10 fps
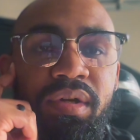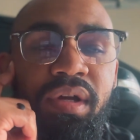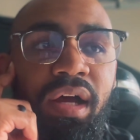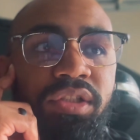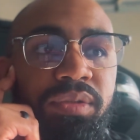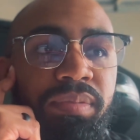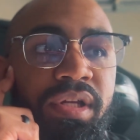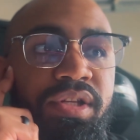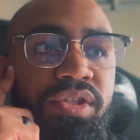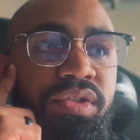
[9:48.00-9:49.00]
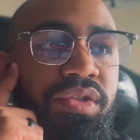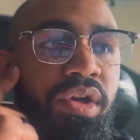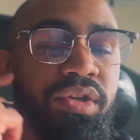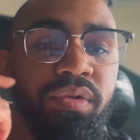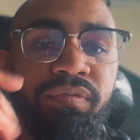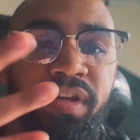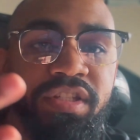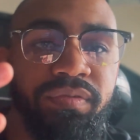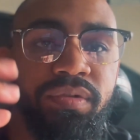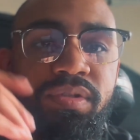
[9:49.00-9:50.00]
also plan to start doing
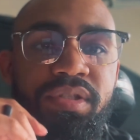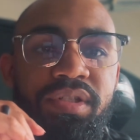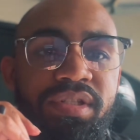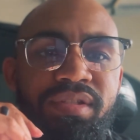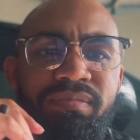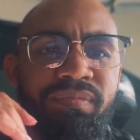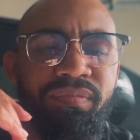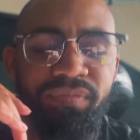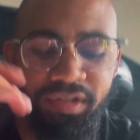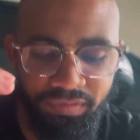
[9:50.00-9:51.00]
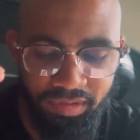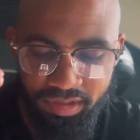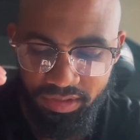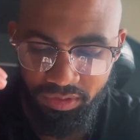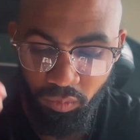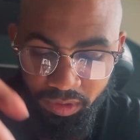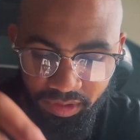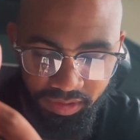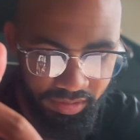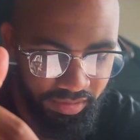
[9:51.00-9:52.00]
festivals and just different things with
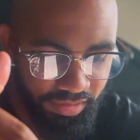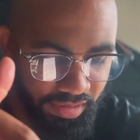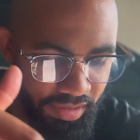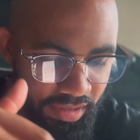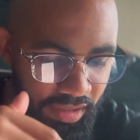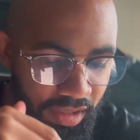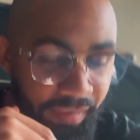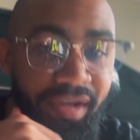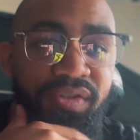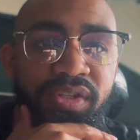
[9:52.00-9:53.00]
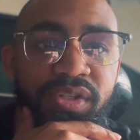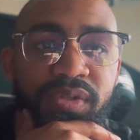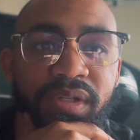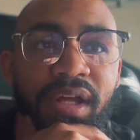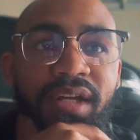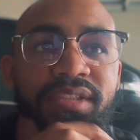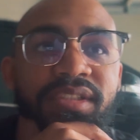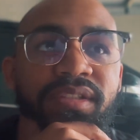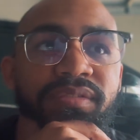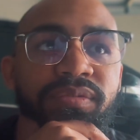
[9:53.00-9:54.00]
this. I used to do a lot of
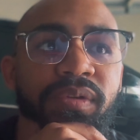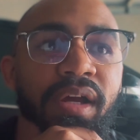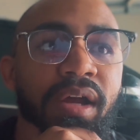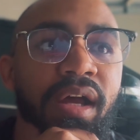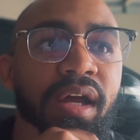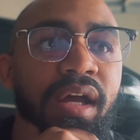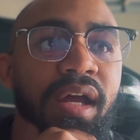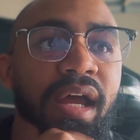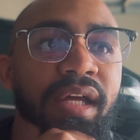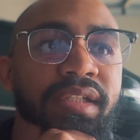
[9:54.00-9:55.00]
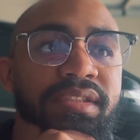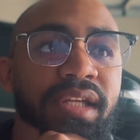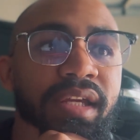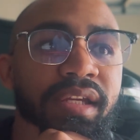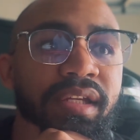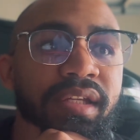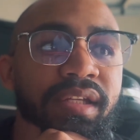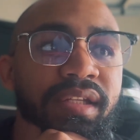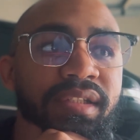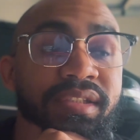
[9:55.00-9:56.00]
stuff as a
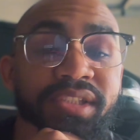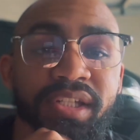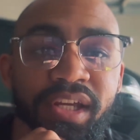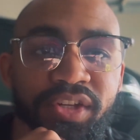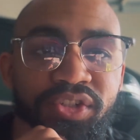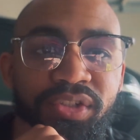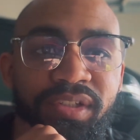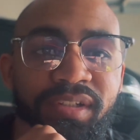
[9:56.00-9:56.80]
teenager.